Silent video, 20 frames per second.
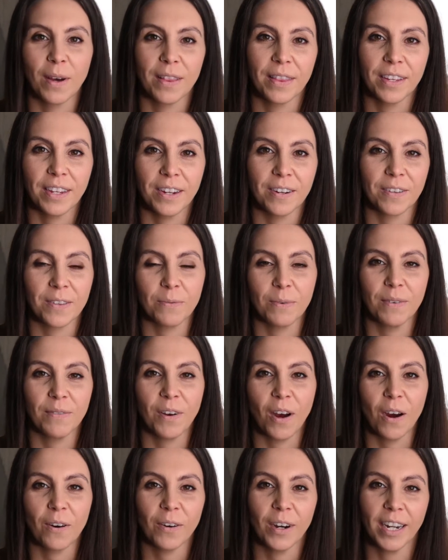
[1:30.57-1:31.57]
the gear that we've
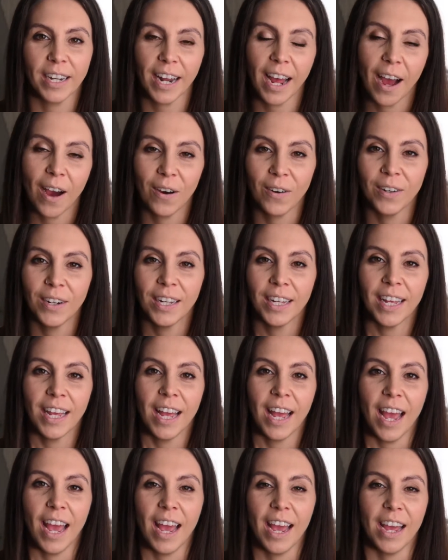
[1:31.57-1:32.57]
got right now.
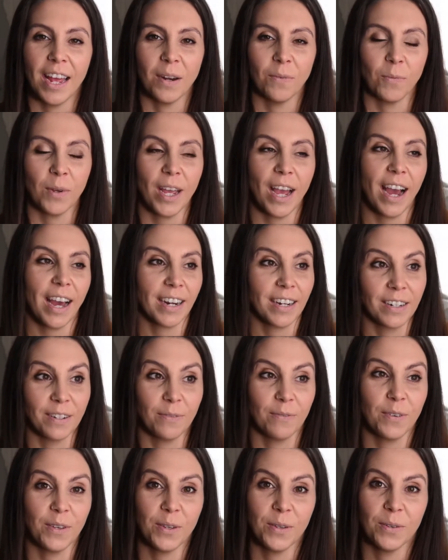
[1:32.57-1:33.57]
And we added a
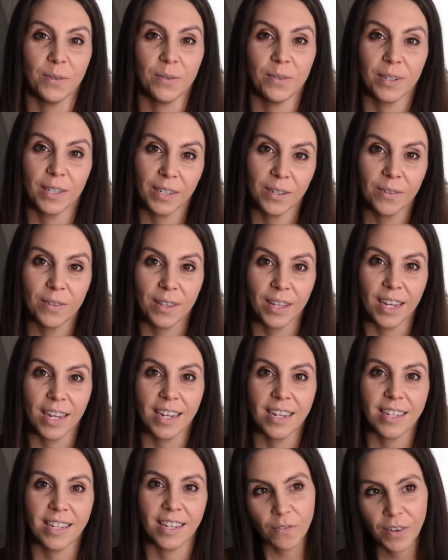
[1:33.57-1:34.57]
few new
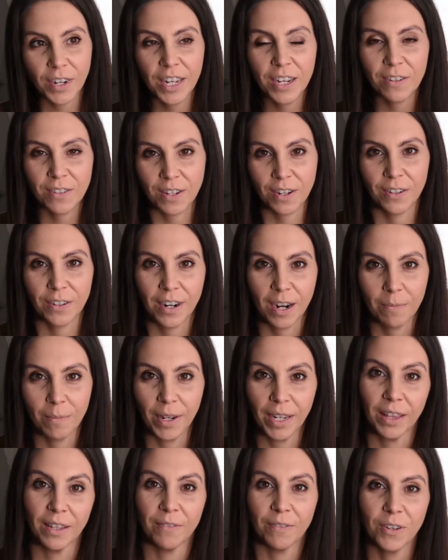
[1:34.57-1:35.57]
things for videos that are coming
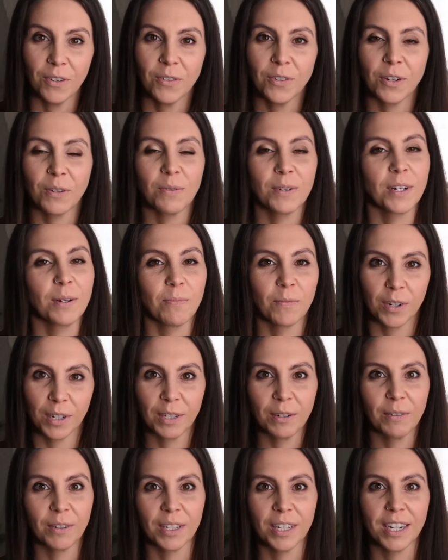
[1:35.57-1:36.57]
in the future, which I'm
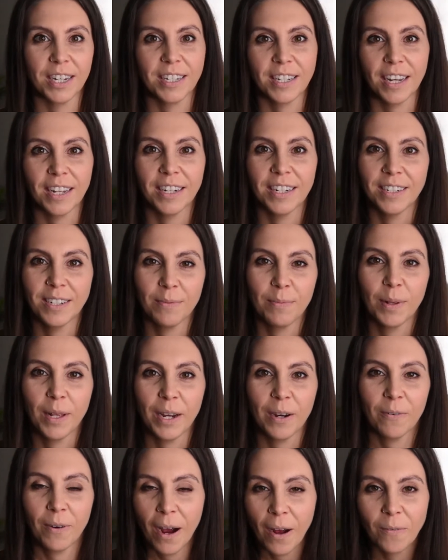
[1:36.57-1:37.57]
really excited to play
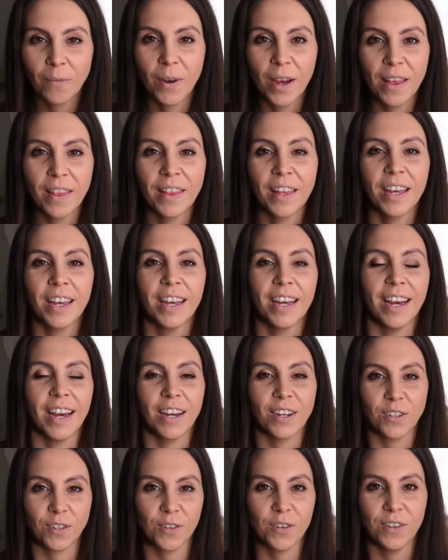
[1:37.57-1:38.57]
around with.
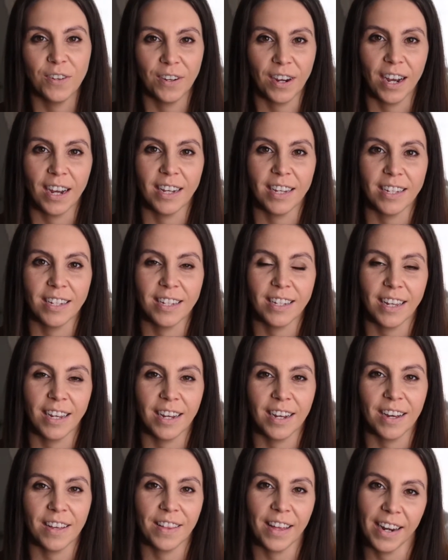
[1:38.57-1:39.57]
I'll show you guys
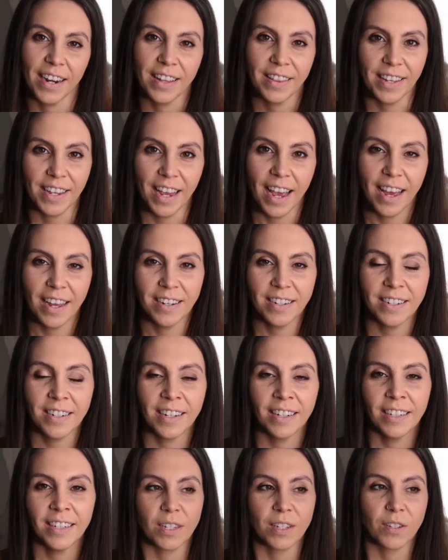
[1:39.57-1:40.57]
that at the end.
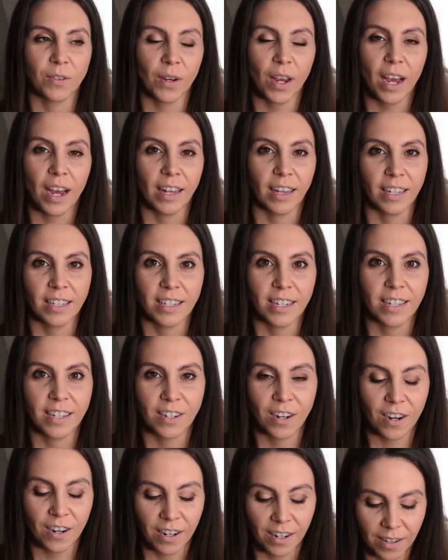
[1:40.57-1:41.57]
So yeah, let's get
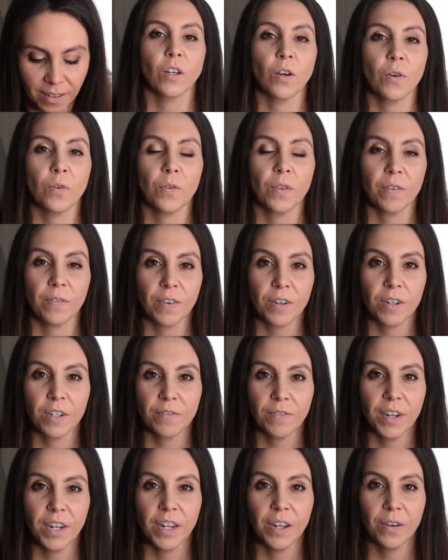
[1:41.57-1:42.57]
started. So the first
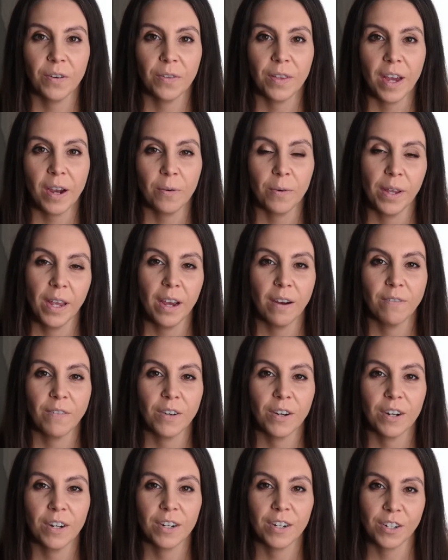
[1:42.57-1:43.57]
video that we
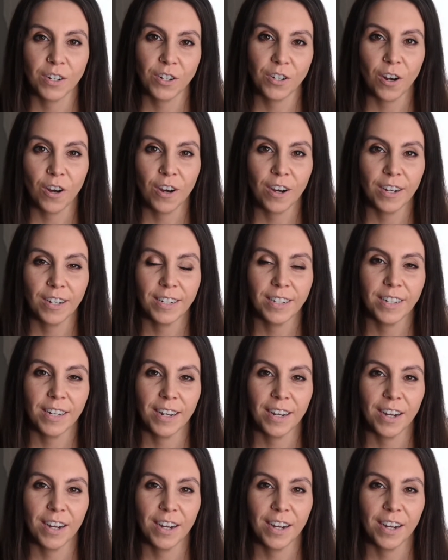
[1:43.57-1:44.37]
ever shot